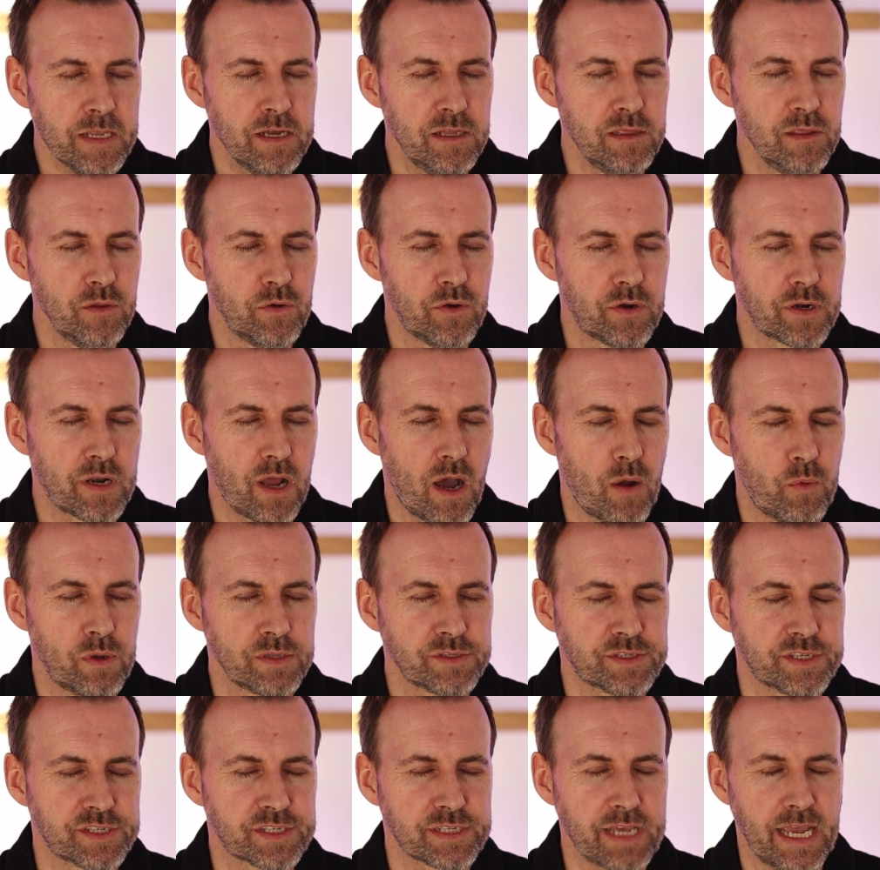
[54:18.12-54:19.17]
And Lord, I
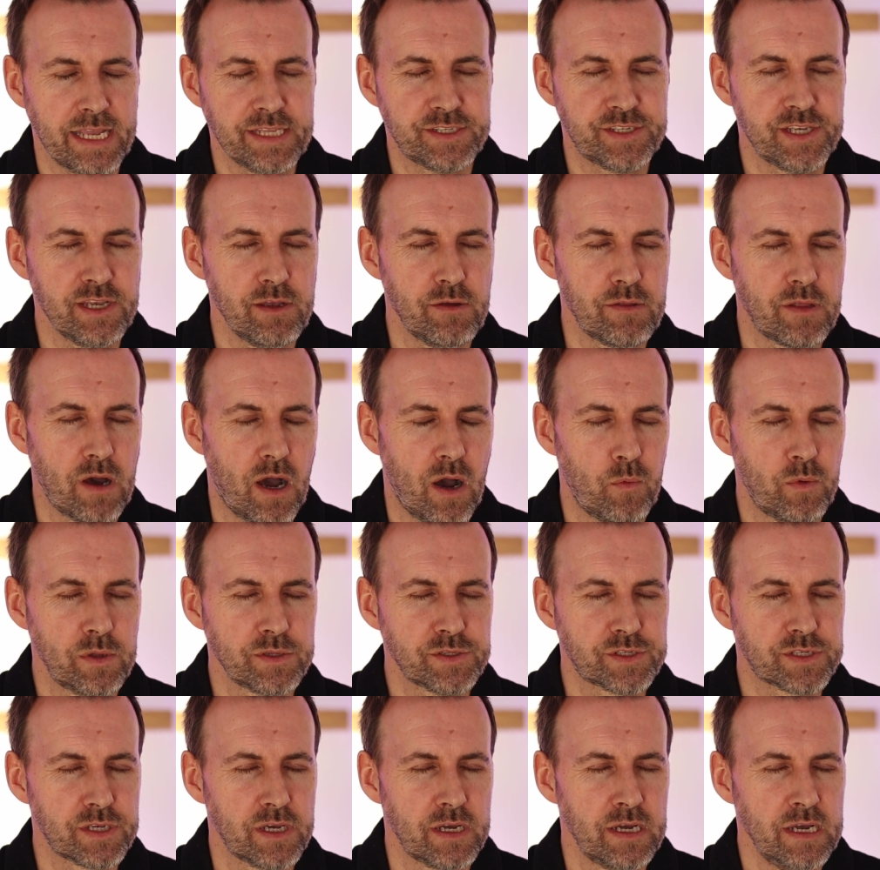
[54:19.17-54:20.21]
want to say to you that I
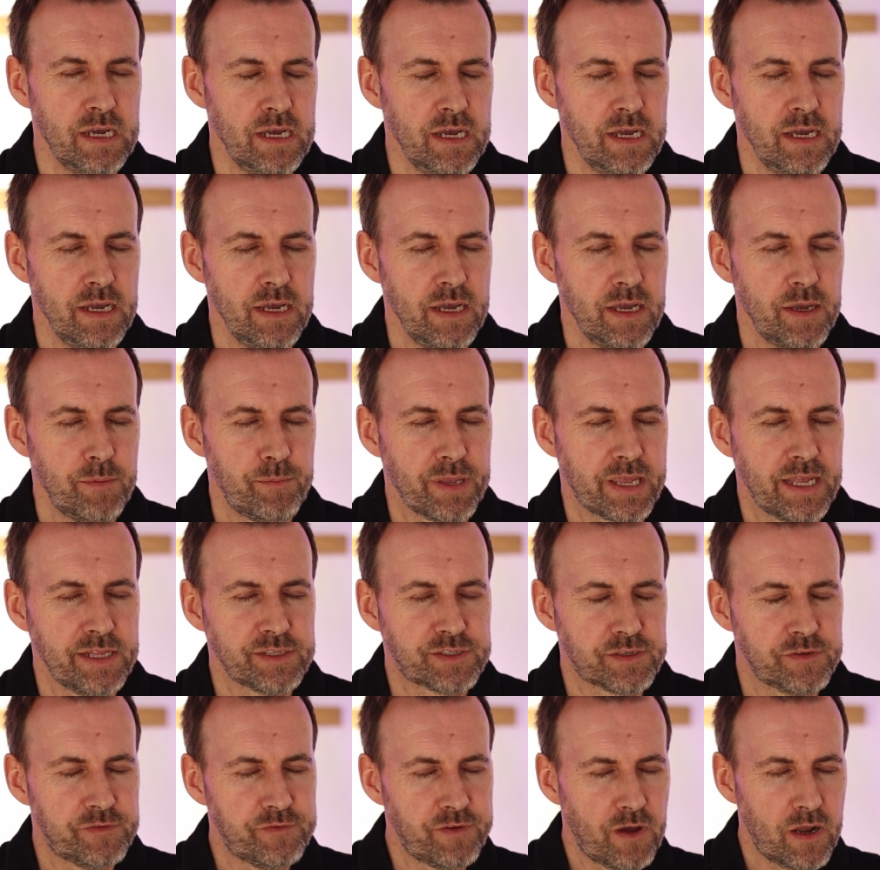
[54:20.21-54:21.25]
want to begin
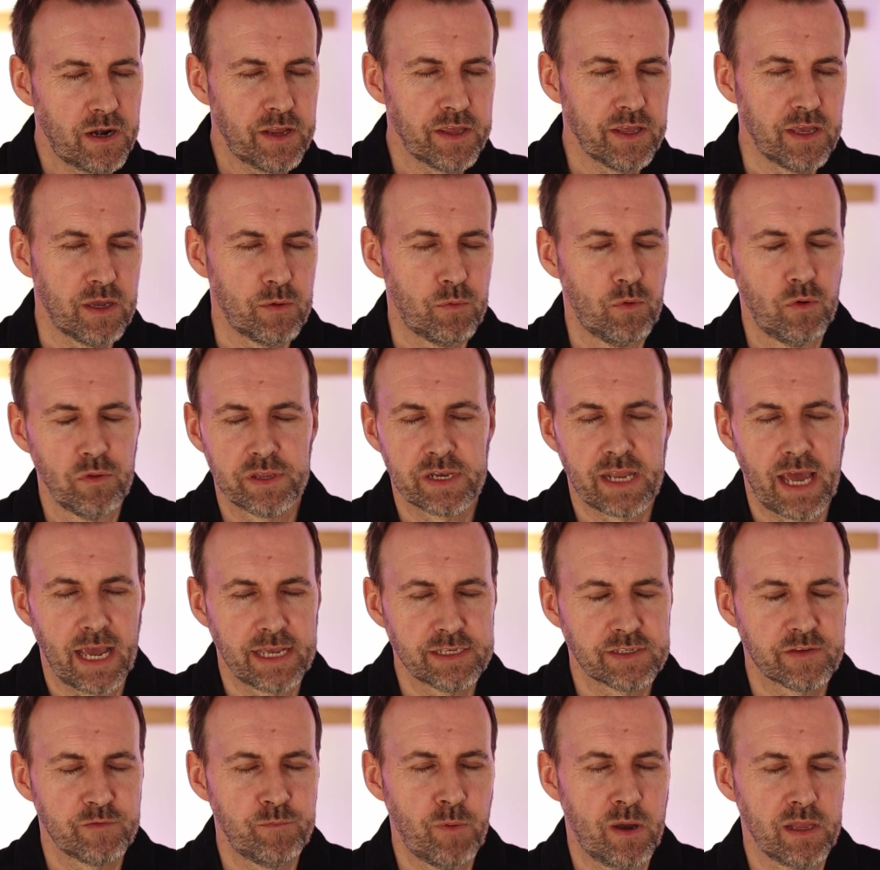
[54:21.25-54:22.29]
to follow you all the
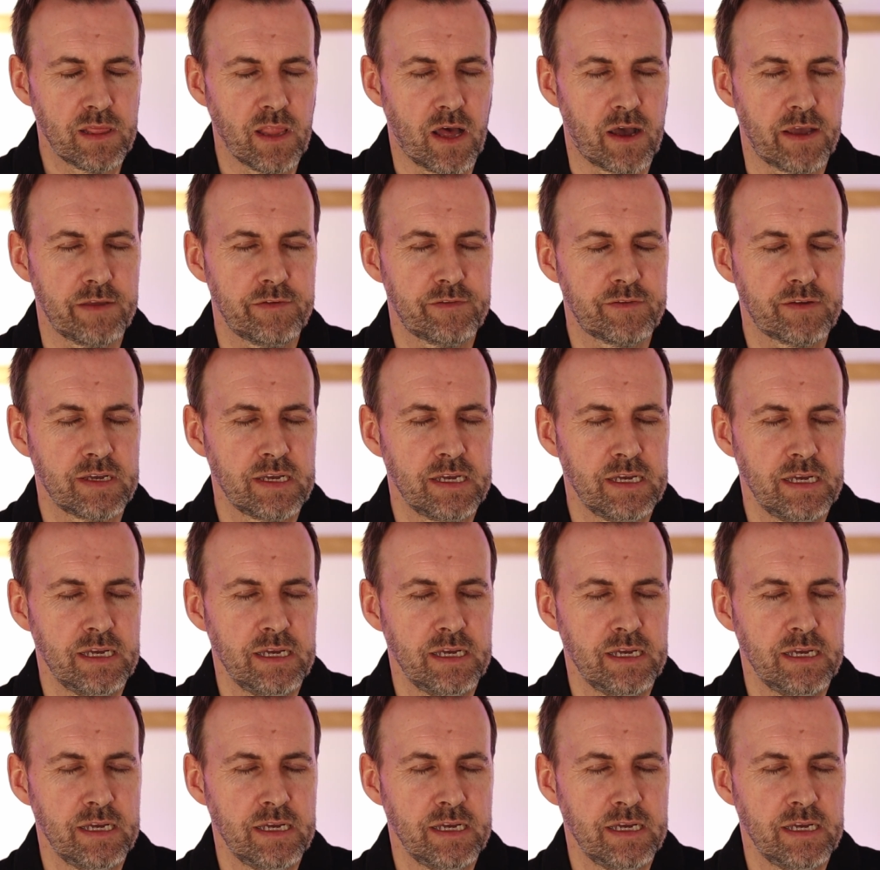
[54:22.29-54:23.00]
days of my life.